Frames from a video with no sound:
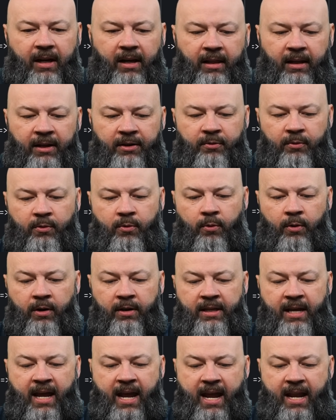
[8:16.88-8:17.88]
Let's
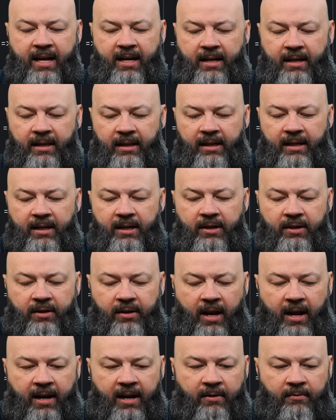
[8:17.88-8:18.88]
record that.
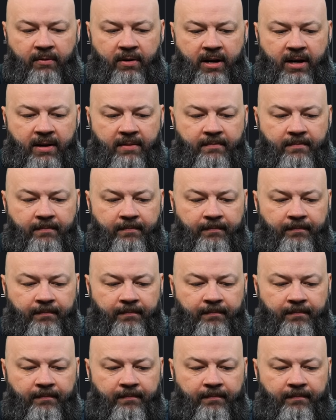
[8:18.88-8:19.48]
Clear.net run.